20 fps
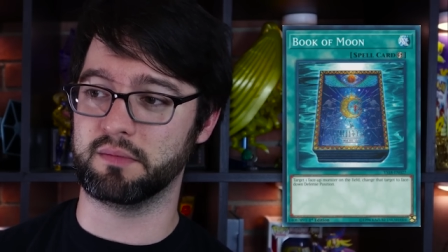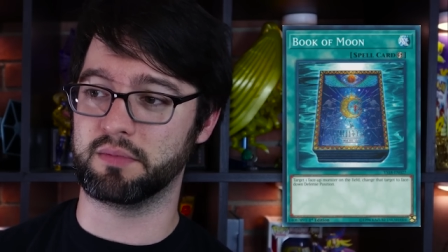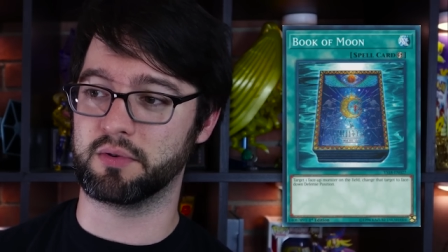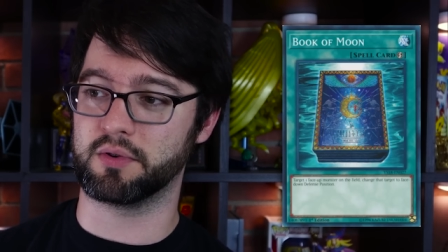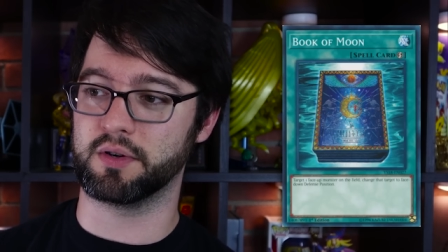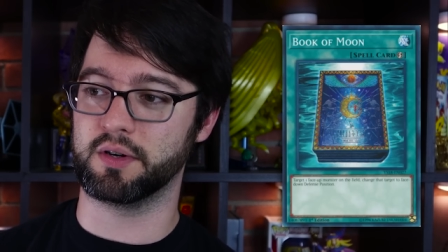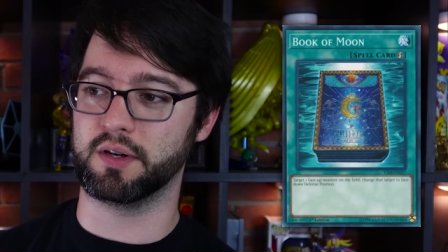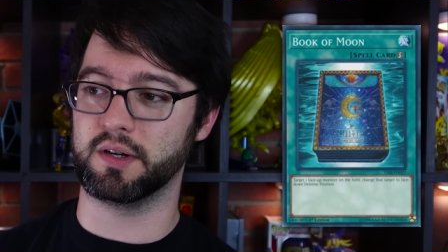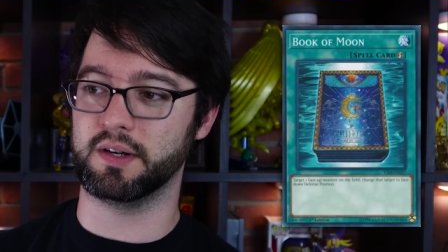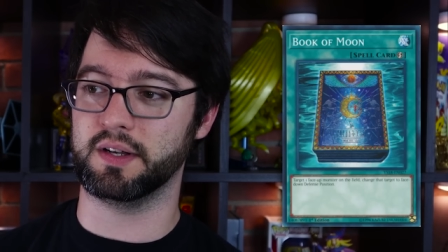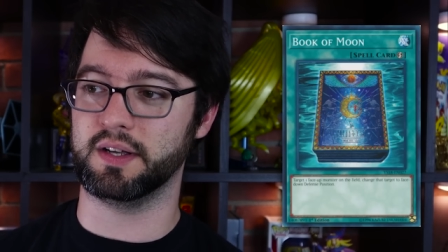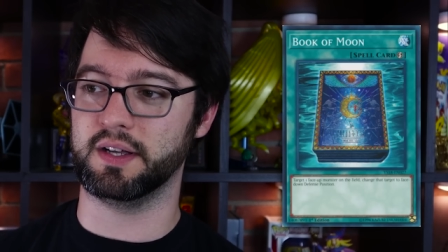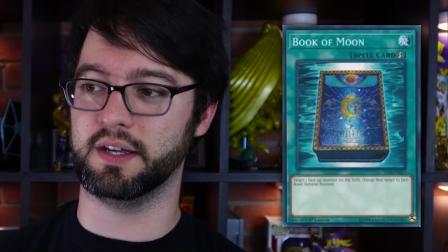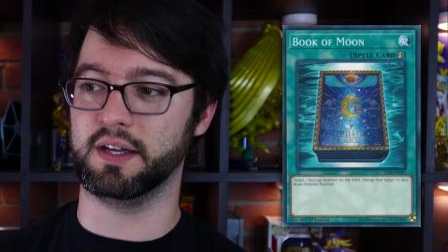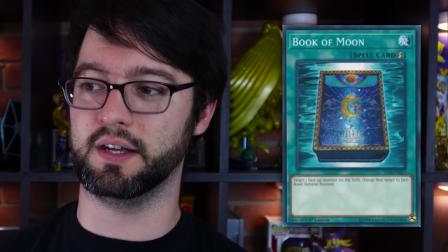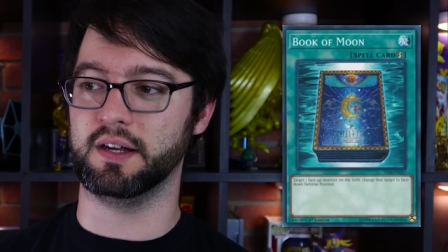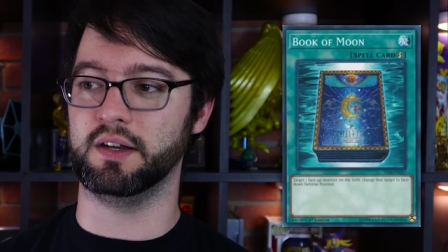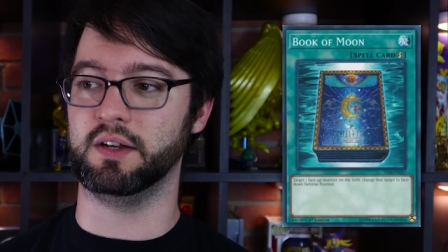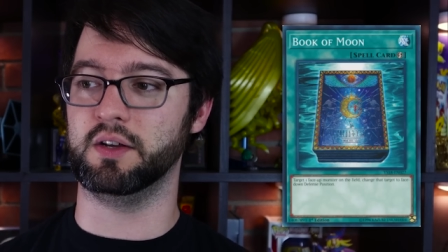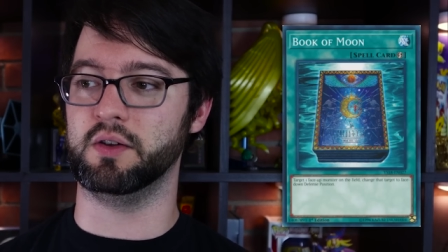board
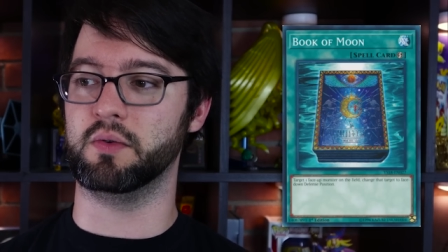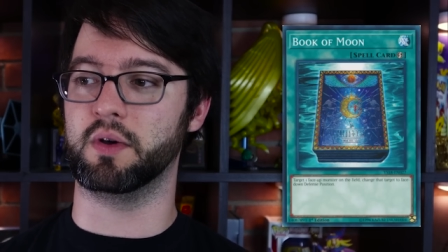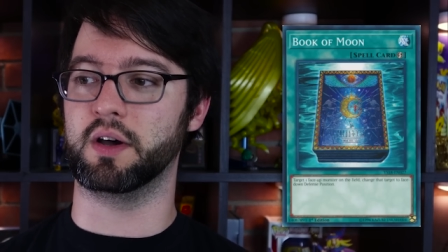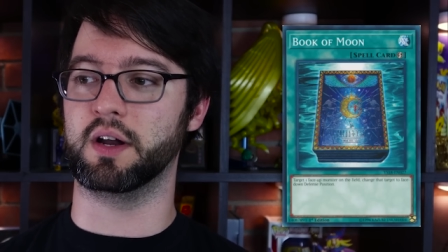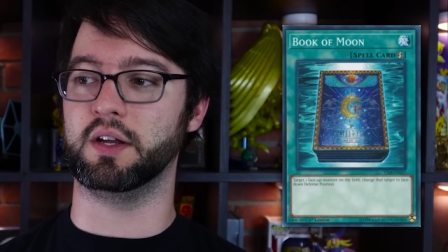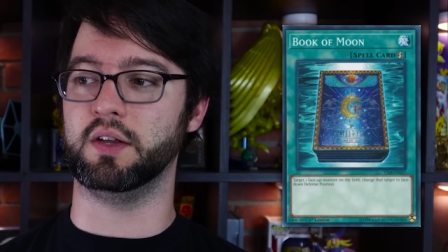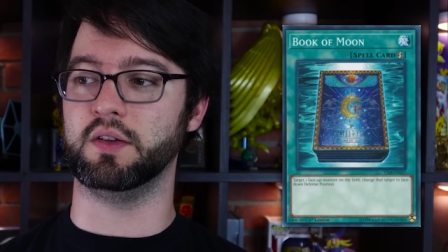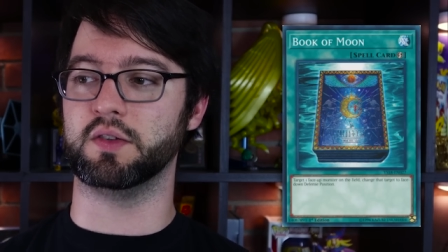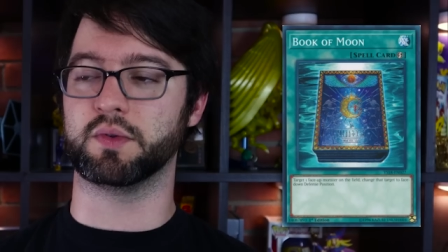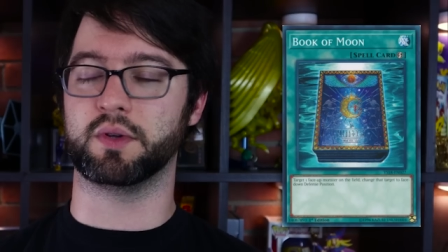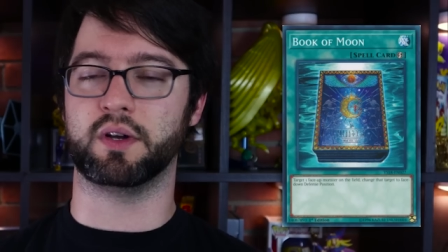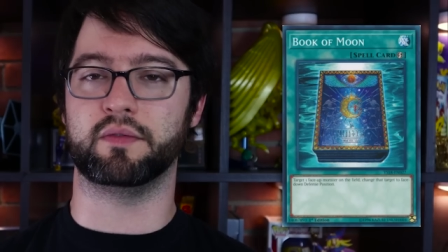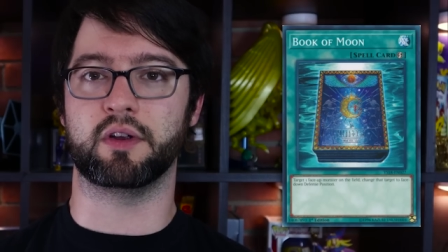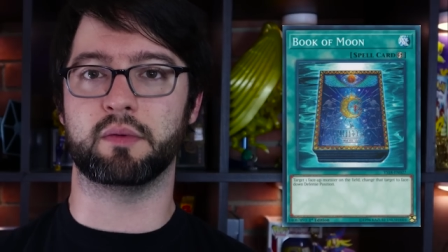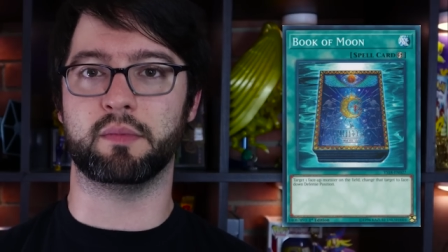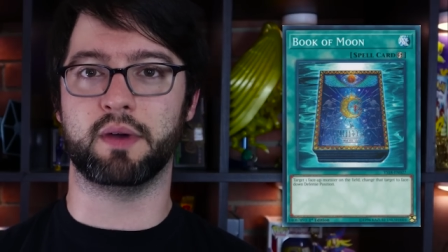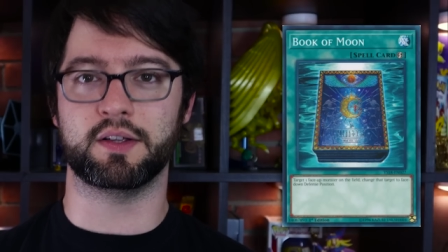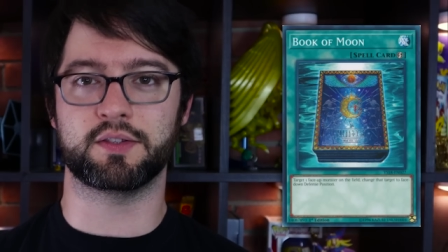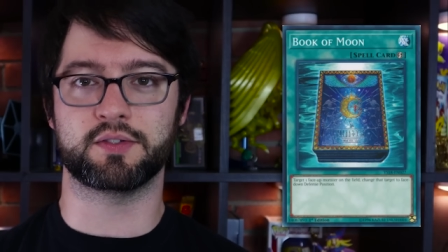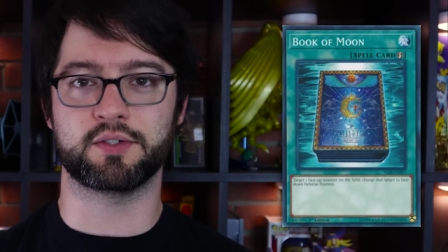and you want to use one of
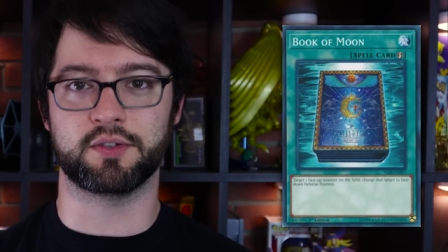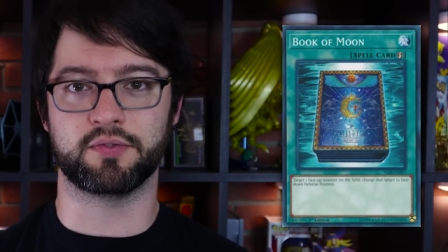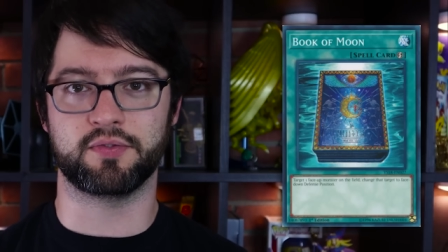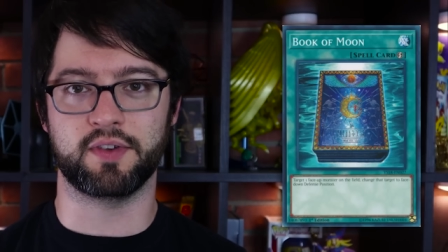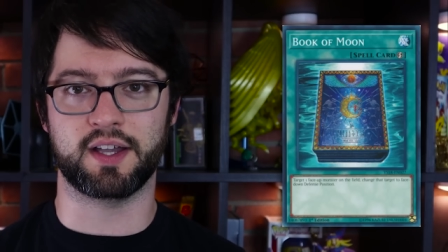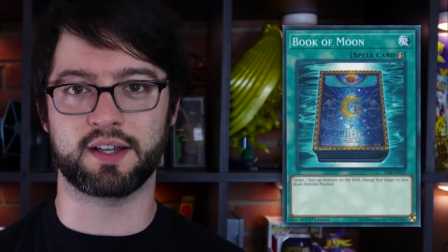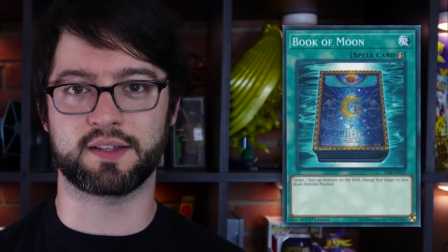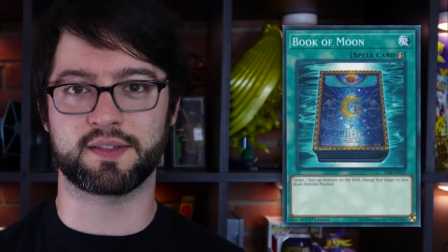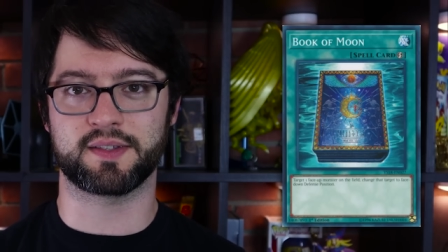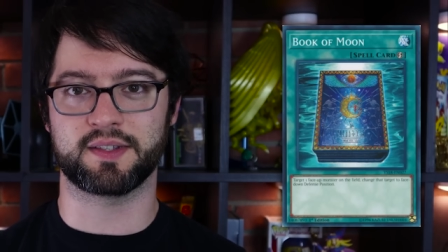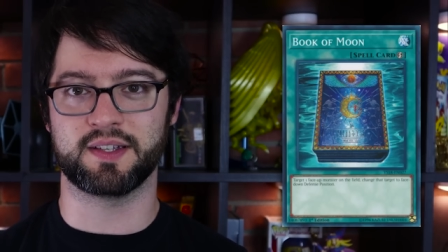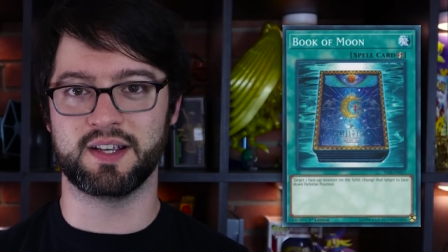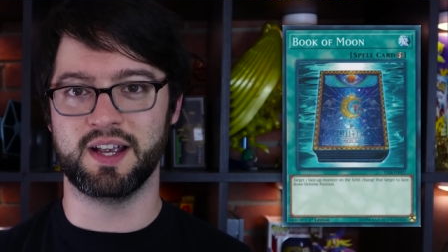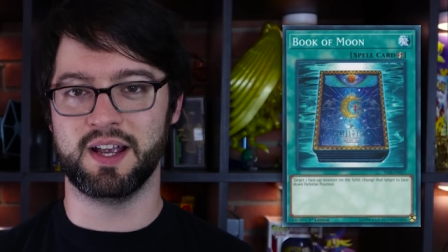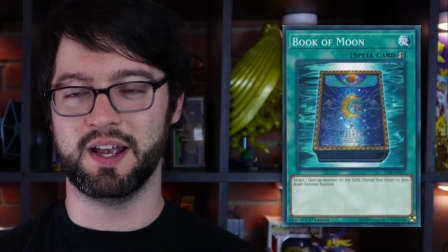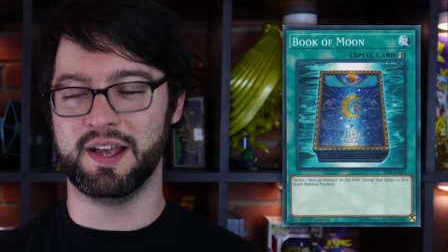your monster effects,